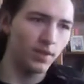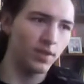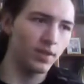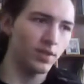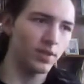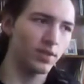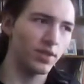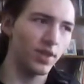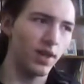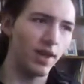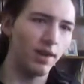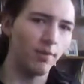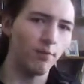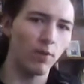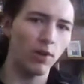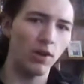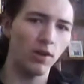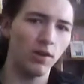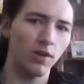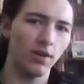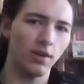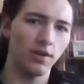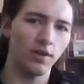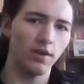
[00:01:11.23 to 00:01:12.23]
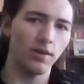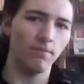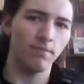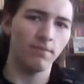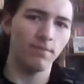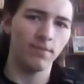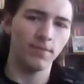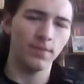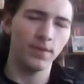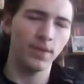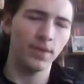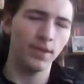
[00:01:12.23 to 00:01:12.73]
Skywalker,
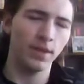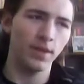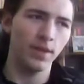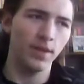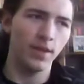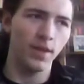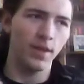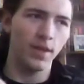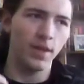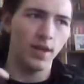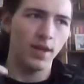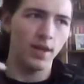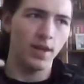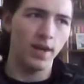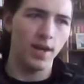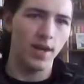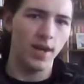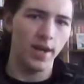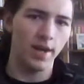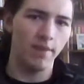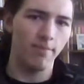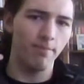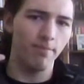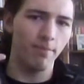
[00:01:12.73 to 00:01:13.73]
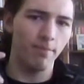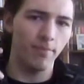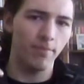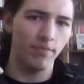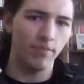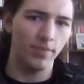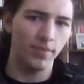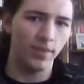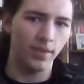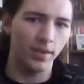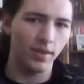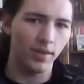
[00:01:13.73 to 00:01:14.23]
um,
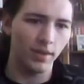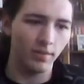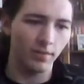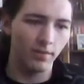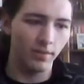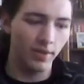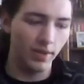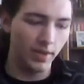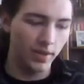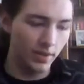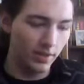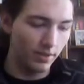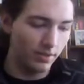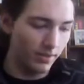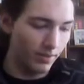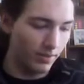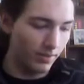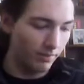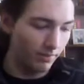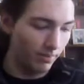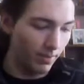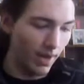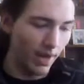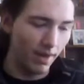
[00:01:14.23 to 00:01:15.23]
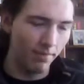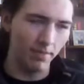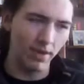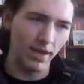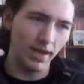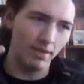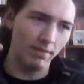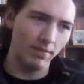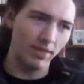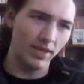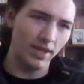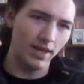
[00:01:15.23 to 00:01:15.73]
Padme
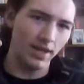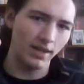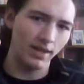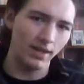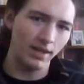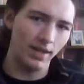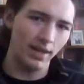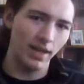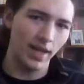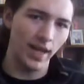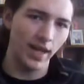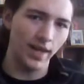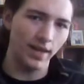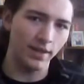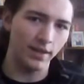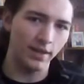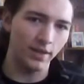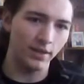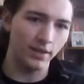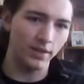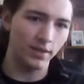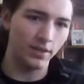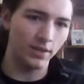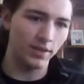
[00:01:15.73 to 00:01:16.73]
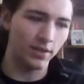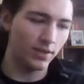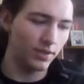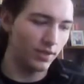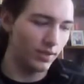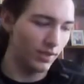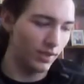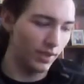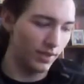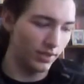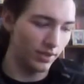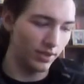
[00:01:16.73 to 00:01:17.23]
Amidala, and
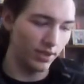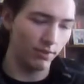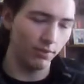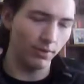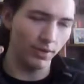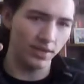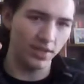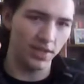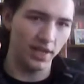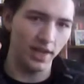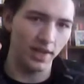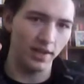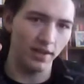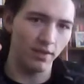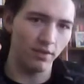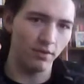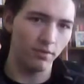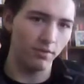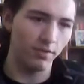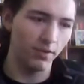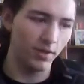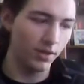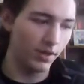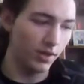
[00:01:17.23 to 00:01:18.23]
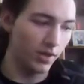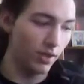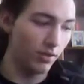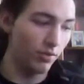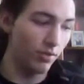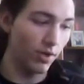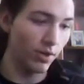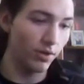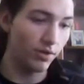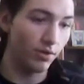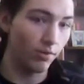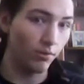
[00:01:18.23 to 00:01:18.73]
Ahsoka Tano
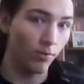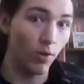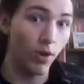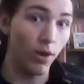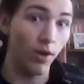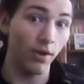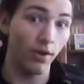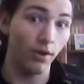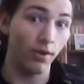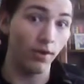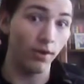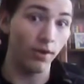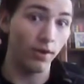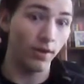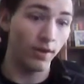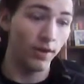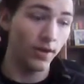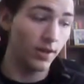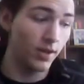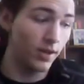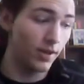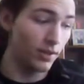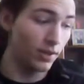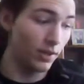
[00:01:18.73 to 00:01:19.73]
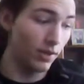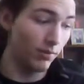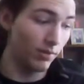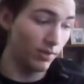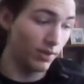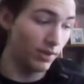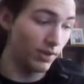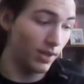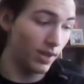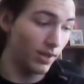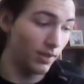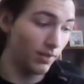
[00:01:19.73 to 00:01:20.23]
go underwater along
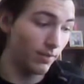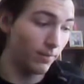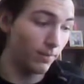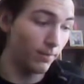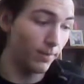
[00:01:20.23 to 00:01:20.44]
with a lot